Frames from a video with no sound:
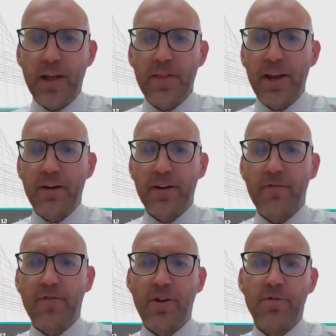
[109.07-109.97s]
and then I'll
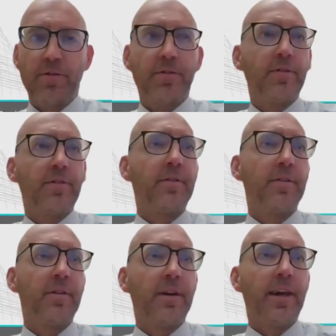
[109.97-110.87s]
give you
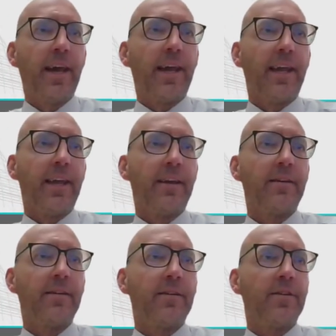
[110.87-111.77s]

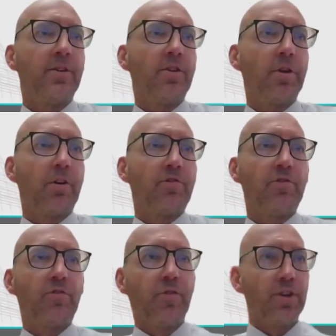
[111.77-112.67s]
a
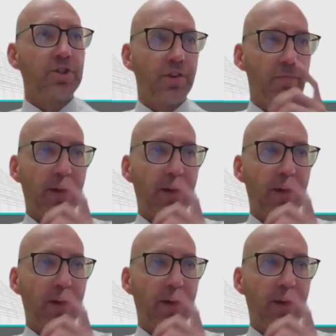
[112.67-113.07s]
no-nonsense version.